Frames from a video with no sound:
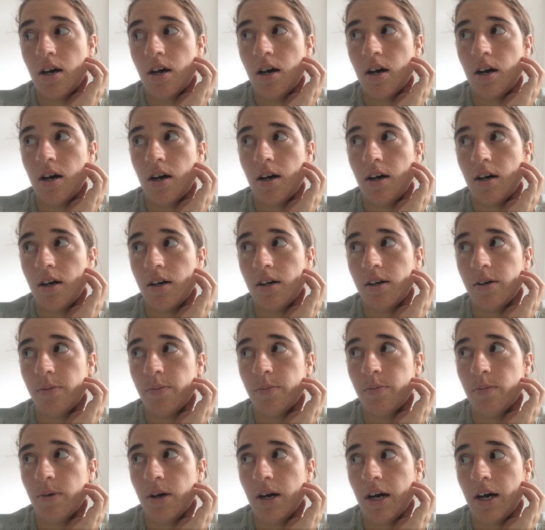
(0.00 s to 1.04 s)

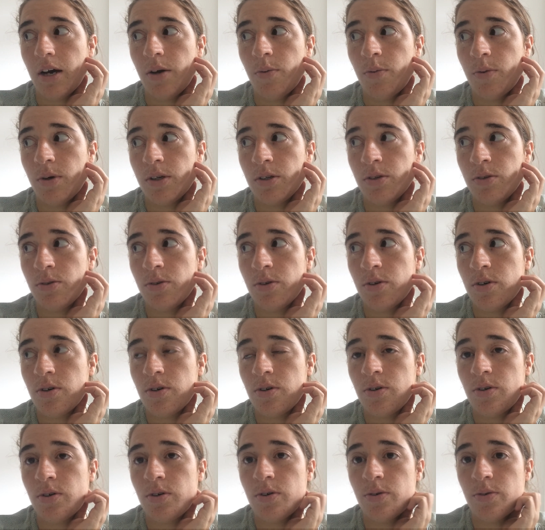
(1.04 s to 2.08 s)
I want to
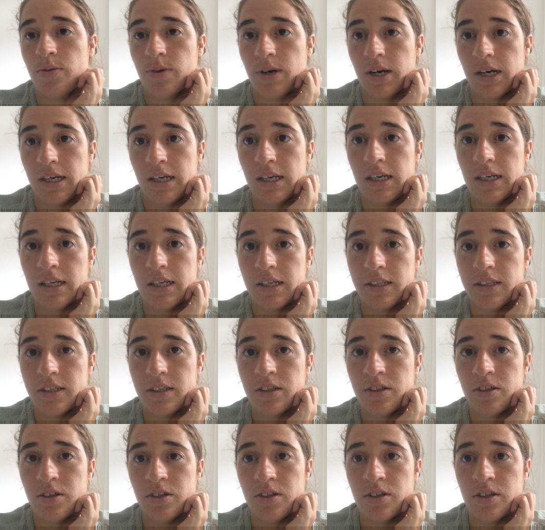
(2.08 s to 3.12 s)
go running
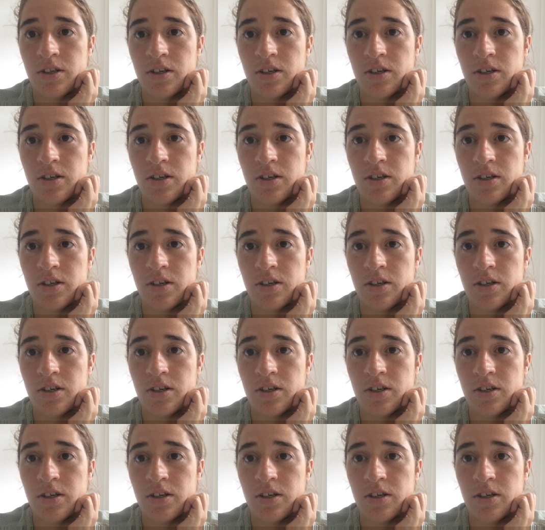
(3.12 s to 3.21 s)
later,